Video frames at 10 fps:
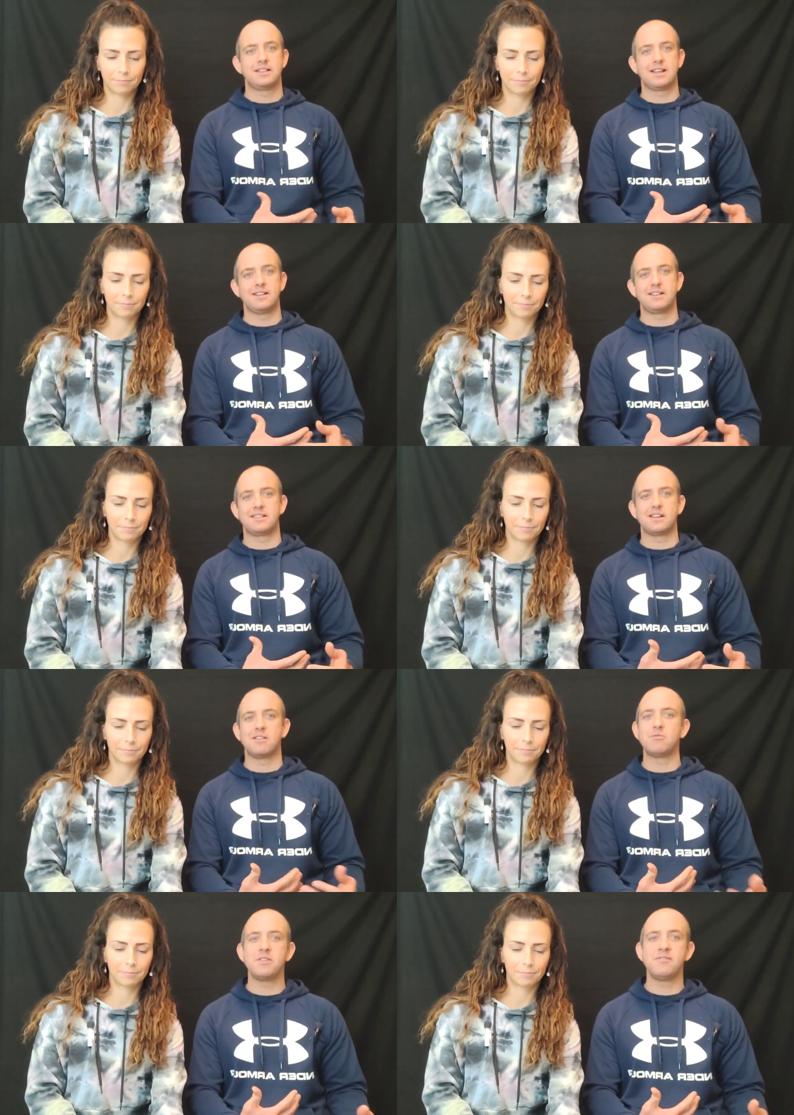Speaker 1: that
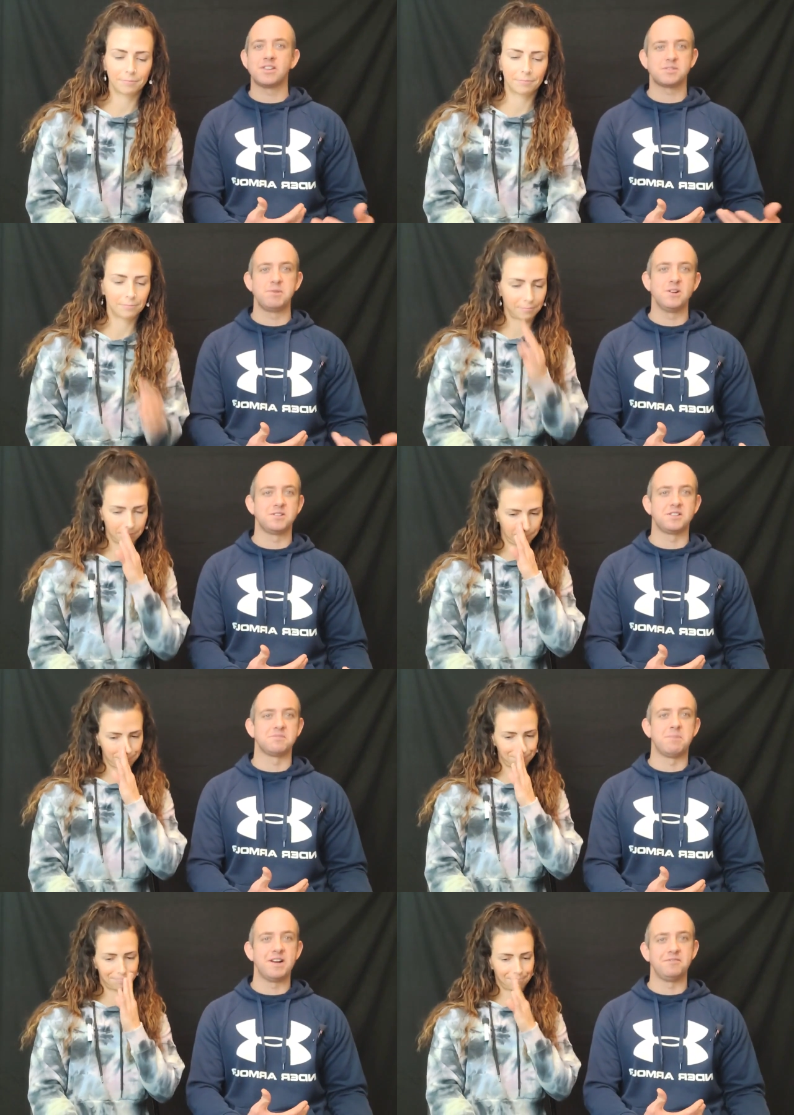don't even experience
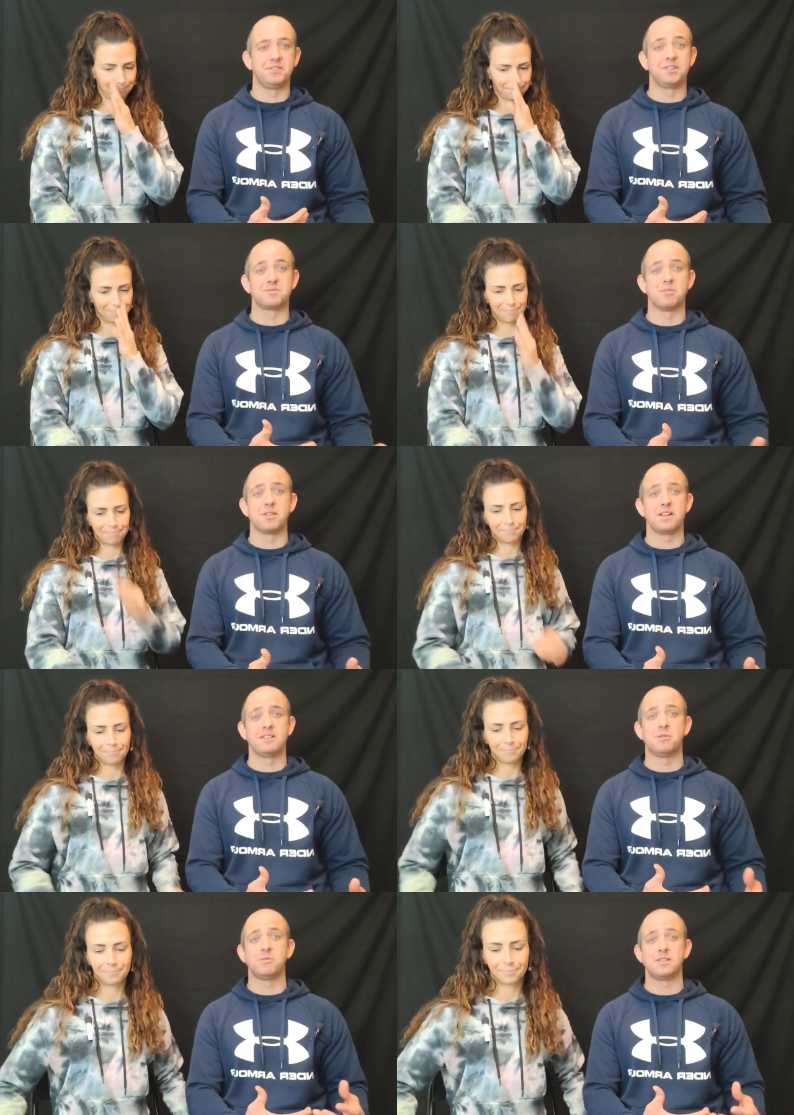this mindfulness, where they
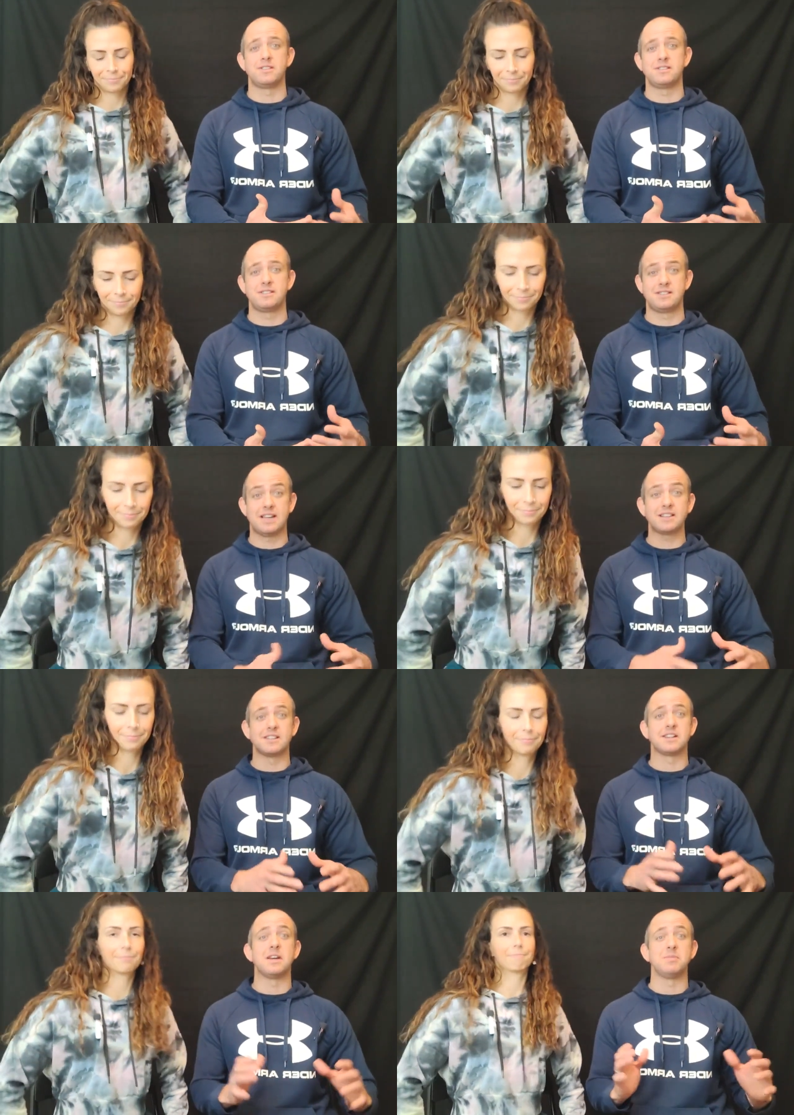don't take
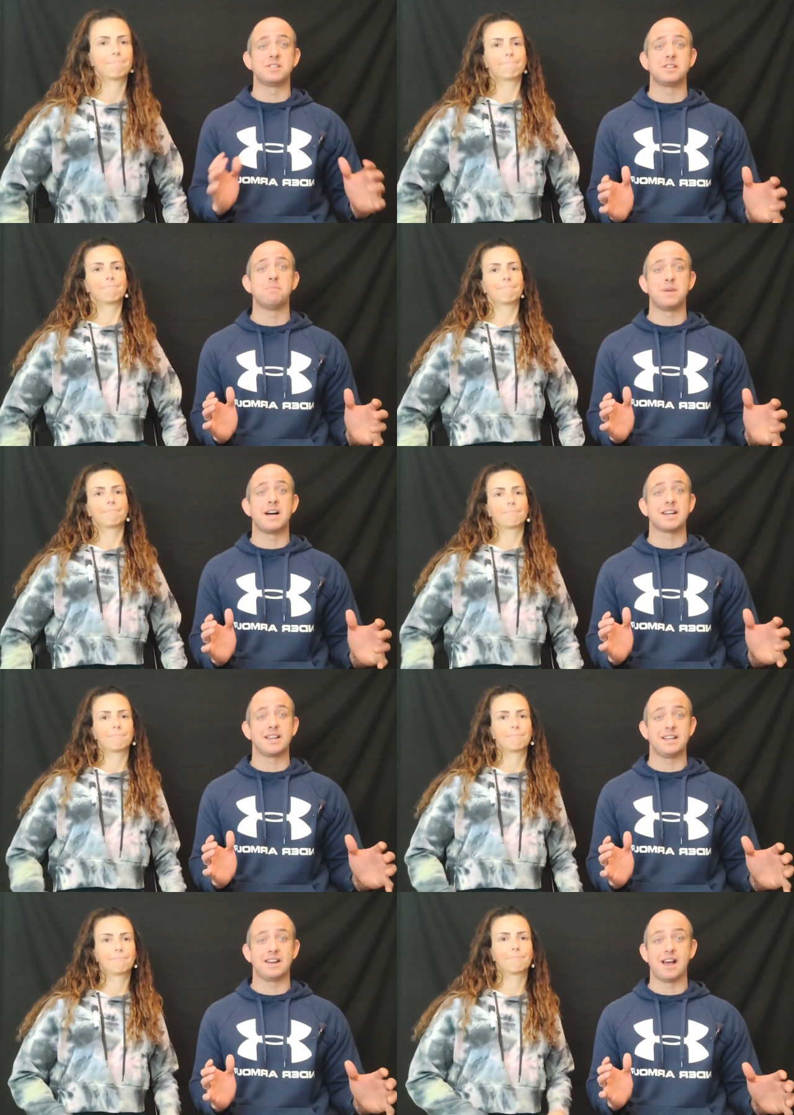the time to sit
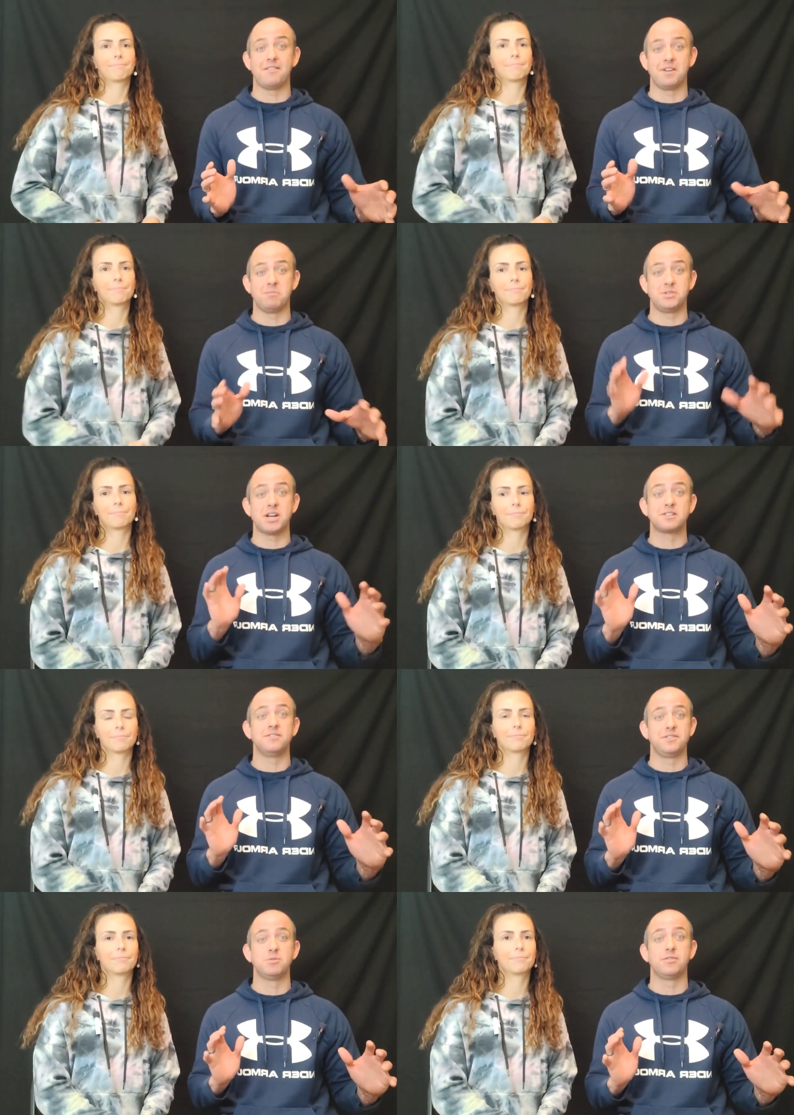back and have an
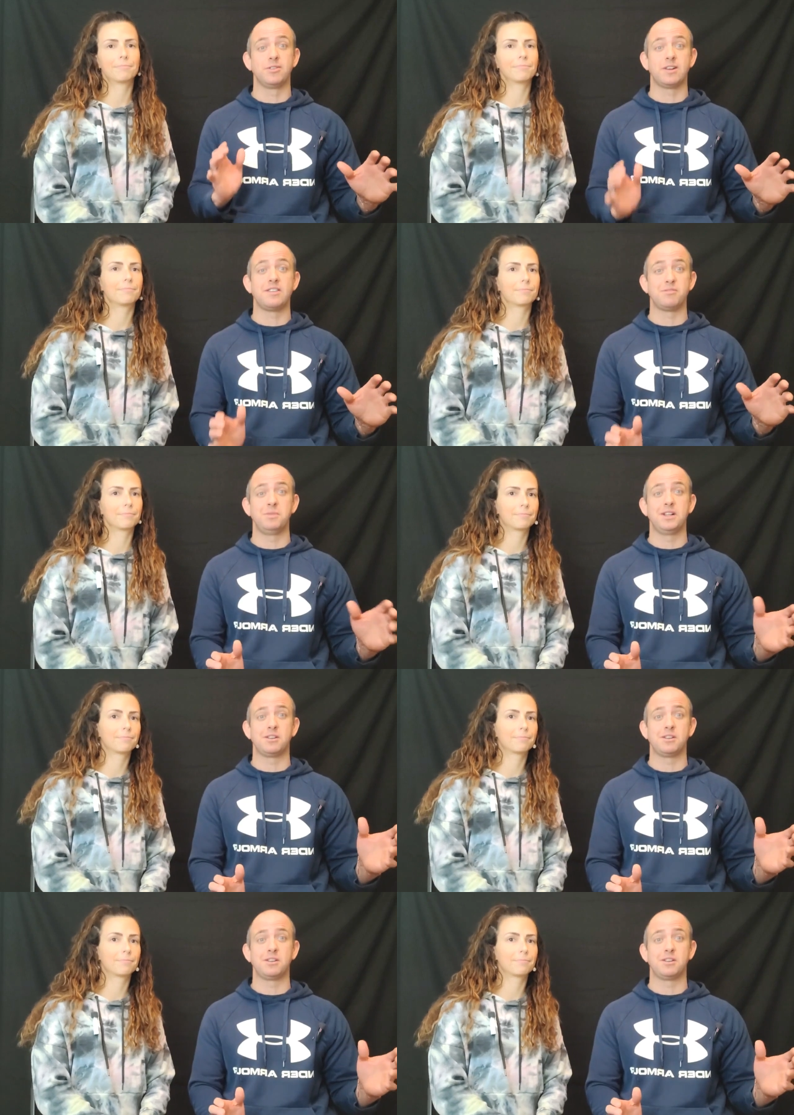objective view of their life and be